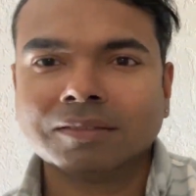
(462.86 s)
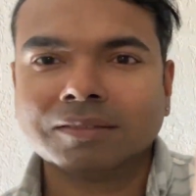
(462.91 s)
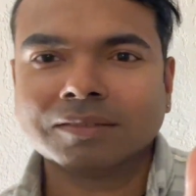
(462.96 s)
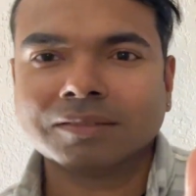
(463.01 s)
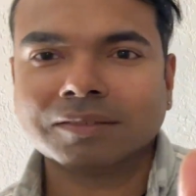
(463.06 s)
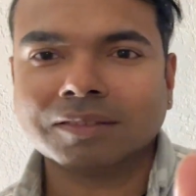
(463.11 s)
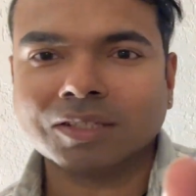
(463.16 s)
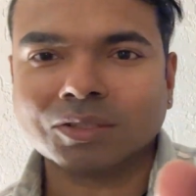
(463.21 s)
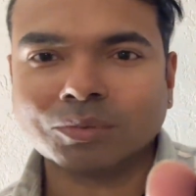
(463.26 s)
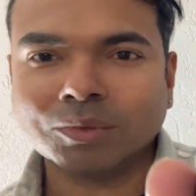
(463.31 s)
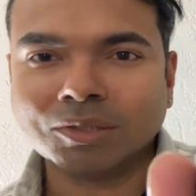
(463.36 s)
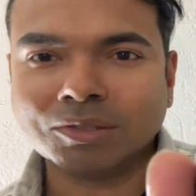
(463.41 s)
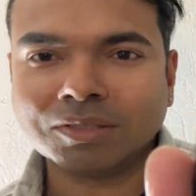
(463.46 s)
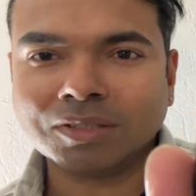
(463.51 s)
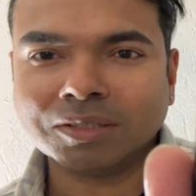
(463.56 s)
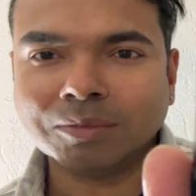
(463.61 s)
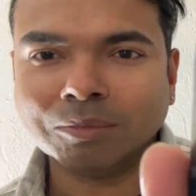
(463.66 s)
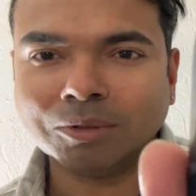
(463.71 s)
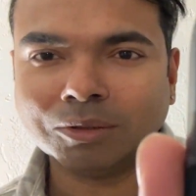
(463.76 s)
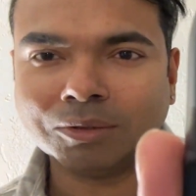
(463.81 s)
that's where you see
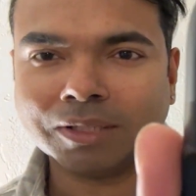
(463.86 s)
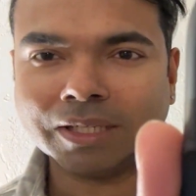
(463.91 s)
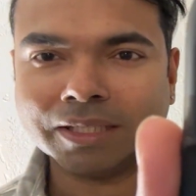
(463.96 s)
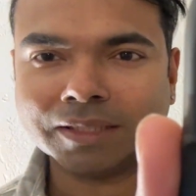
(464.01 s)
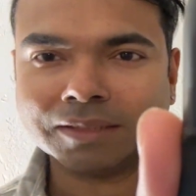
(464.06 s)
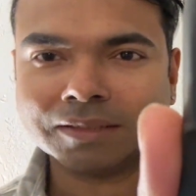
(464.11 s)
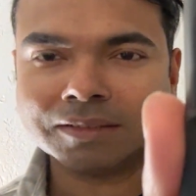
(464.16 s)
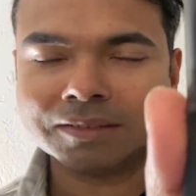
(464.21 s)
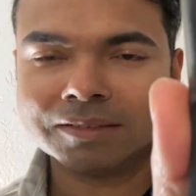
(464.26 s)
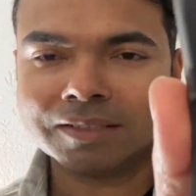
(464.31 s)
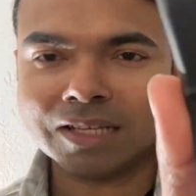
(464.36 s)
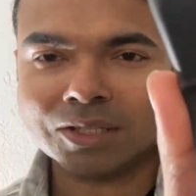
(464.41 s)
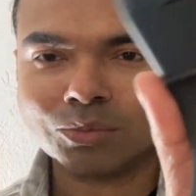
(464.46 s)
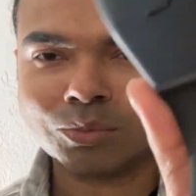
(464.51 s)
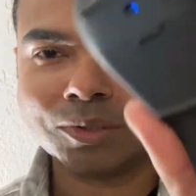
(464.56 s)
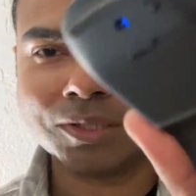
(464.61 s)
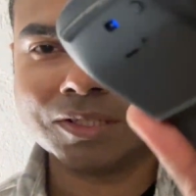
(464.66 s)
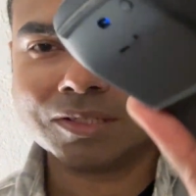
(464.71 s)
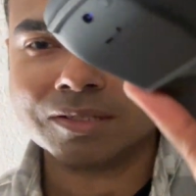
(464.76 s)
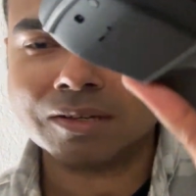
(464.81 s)
the blue light. That's
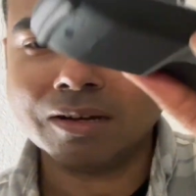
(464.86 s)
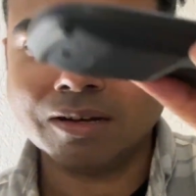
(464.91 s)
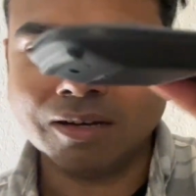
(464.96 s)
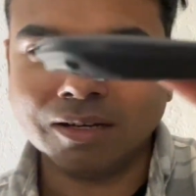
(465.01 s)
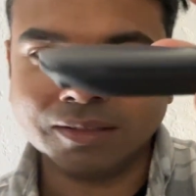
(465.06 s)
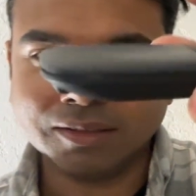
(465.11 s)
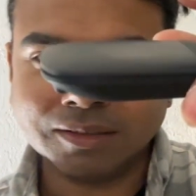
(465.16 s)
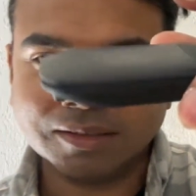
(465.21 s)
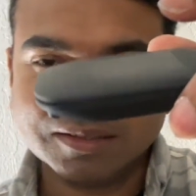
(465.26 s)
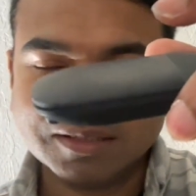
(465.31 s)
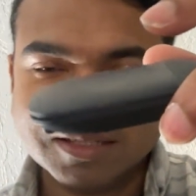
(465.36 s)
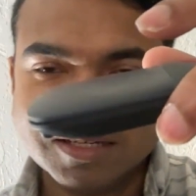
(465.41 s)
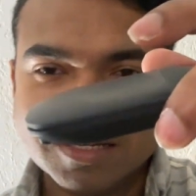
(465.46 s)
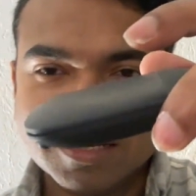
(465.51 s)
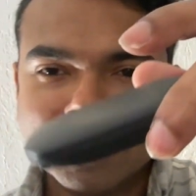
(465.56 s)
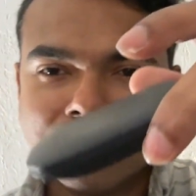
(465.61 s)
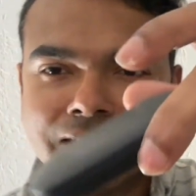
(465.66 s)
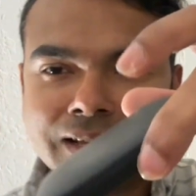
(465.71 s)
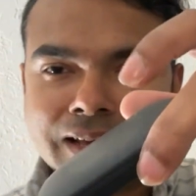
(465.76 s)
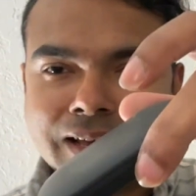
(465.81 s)
when it's on.
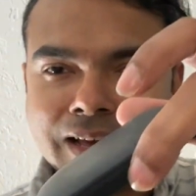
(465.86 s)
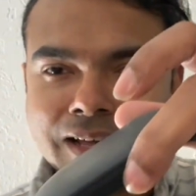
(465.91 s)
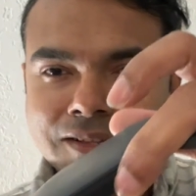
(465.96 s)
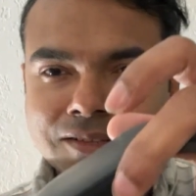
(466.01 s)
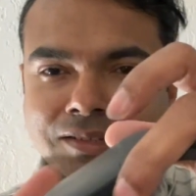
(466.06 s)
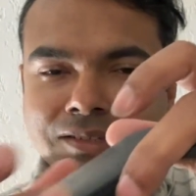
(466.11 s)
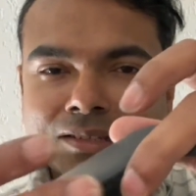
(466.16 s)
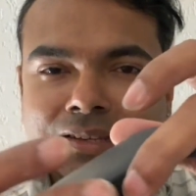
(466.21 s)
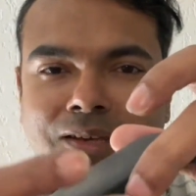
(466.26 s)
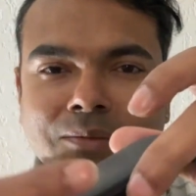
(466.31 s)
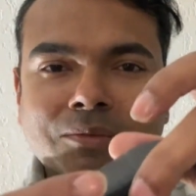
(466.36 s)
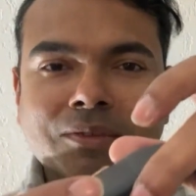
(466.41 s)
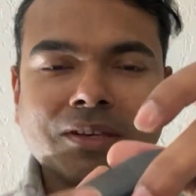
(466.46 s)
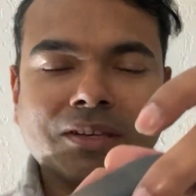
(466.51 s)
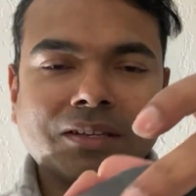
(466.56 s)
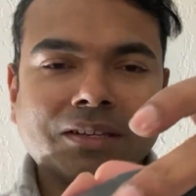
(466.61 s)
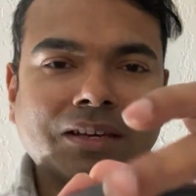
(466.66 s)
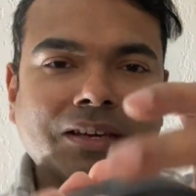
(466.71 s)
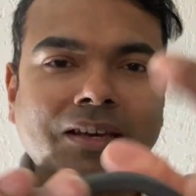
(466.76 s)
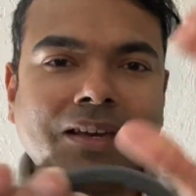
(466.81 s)
And it's the same
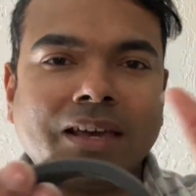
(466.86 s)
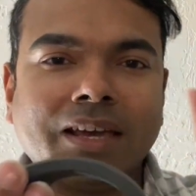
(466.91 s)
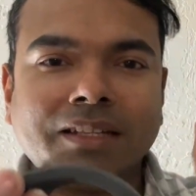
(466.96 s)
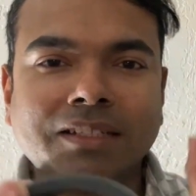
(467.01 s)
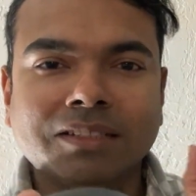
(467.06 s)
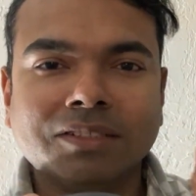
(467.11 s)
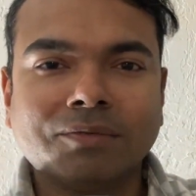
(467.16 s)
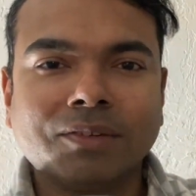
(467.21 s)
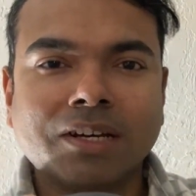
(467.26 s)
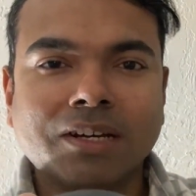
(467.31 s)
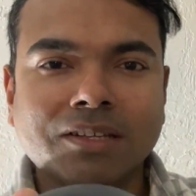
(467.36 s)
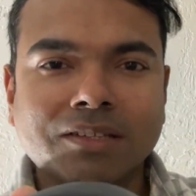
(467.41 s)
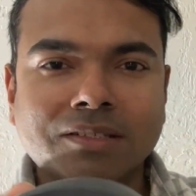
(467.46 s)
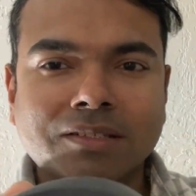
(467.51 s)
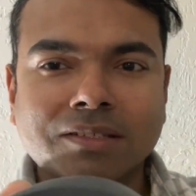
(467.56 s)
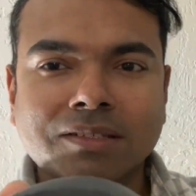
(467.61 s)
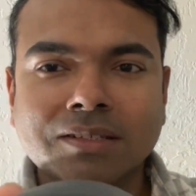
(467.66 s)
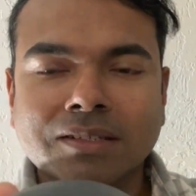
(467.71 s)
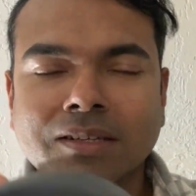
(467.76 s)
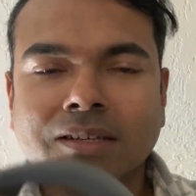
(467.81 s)
thing. Any
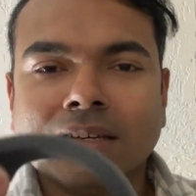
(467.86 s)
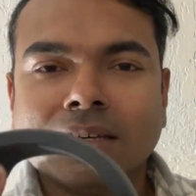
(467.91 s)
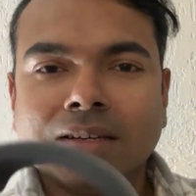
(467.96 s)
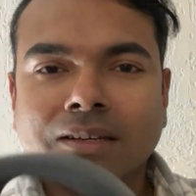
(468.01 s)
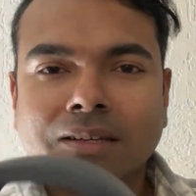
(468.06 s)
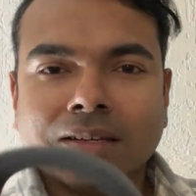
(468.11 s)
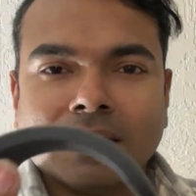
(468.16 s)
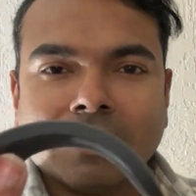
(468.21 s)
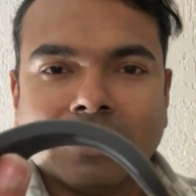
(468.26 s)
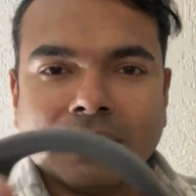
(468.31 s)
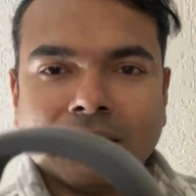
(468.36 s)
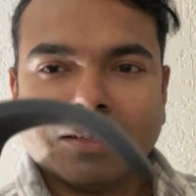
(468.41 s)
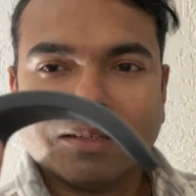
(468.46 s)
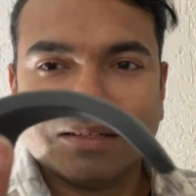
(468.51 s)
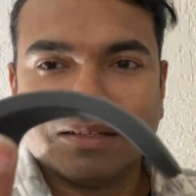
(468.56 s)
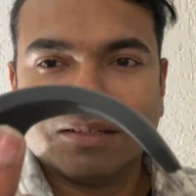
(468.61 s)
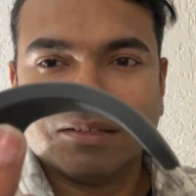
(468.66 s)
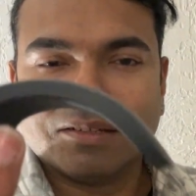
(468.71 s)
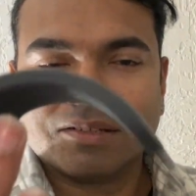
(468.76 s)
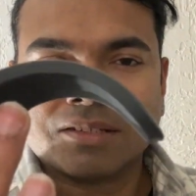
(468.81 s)
device
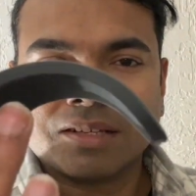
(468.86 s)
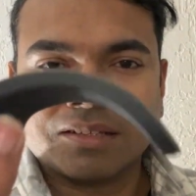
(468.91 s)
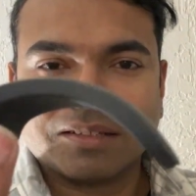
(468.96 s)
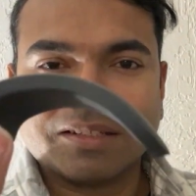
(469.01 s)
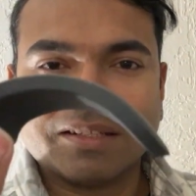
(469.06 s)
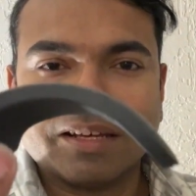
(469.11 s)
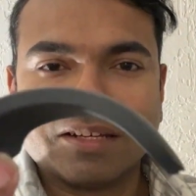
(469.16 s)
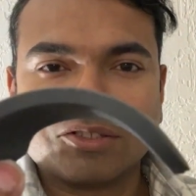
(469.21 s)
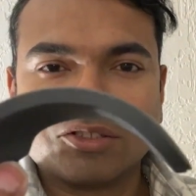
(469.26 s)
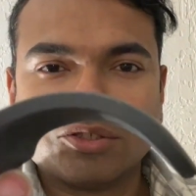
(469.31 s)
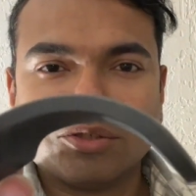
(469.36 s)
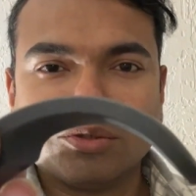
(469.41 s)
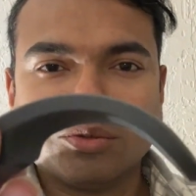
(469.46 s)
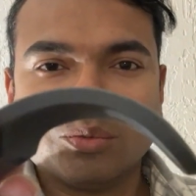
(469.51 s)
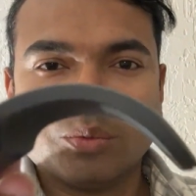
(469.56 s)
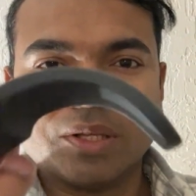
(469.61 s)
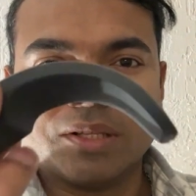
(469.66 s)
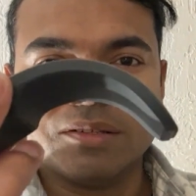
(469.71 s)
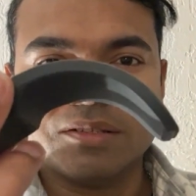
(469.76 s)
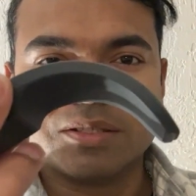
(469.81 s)
this can connect to,
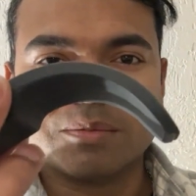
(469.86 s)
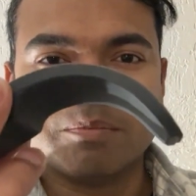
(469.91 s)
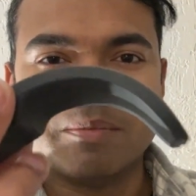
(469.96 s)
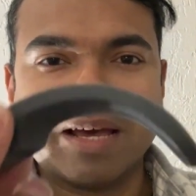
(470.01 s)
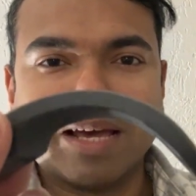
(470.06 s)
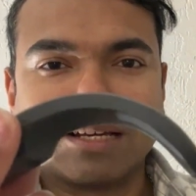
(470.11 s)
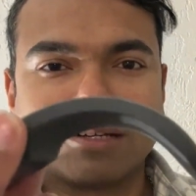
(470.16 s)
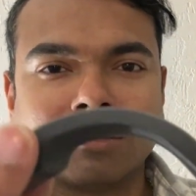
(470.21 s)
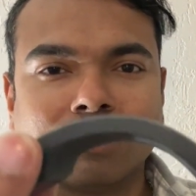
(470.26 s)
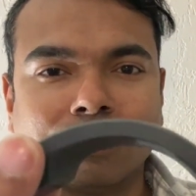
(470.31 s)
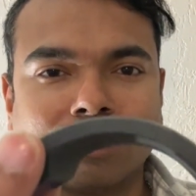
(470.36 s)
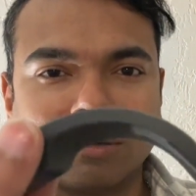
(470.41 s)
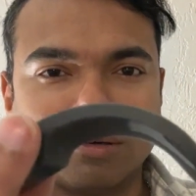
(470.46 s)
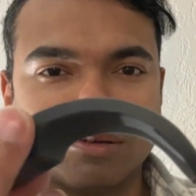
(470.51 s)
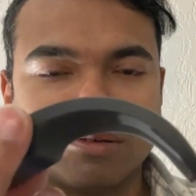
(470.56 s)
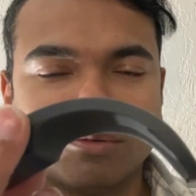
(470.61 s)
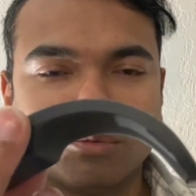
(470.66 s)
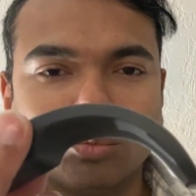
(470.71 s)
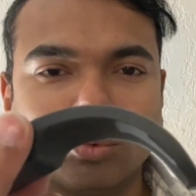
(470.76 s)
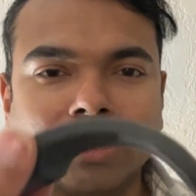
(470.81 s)
whether it's Mac
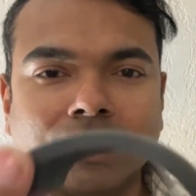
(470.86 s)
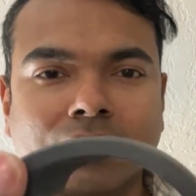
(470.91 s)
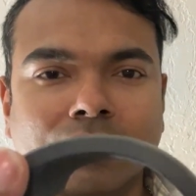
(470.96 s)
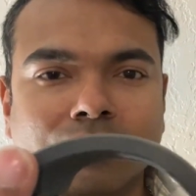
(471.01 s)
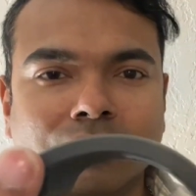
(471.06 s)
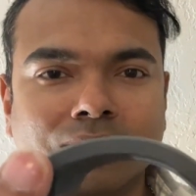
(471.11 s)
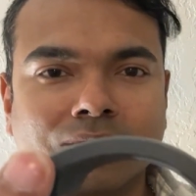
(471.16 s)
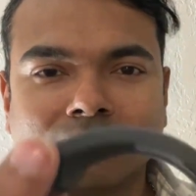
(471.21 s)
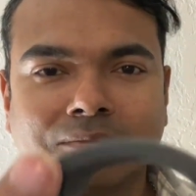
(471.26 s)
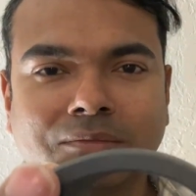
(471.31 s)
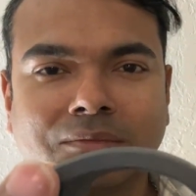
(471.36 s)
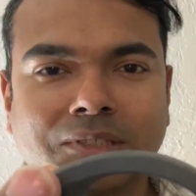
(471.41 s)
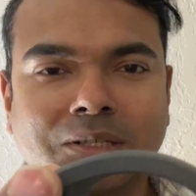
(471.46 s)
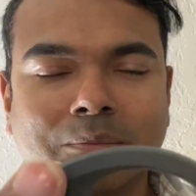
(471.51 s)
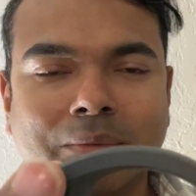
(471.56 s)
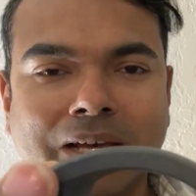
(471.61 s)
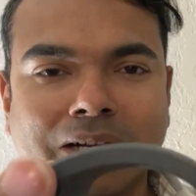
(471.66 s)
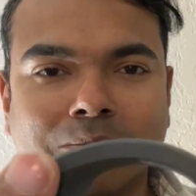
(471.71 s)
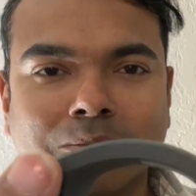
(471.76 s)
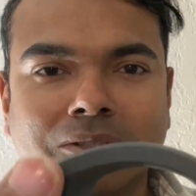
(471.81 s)
or Windows
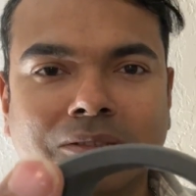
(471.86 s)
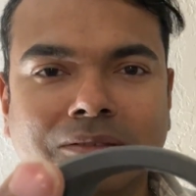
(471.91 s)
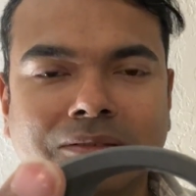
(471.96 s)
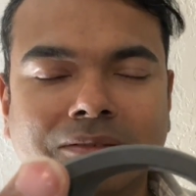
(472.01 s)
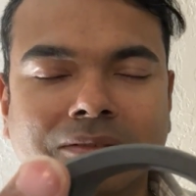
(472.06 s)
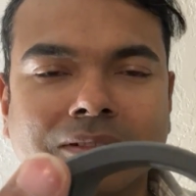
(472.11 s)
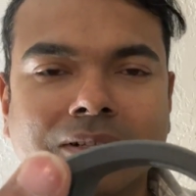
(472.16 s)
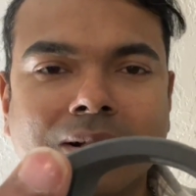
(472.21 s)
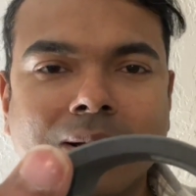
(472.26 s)
compatible,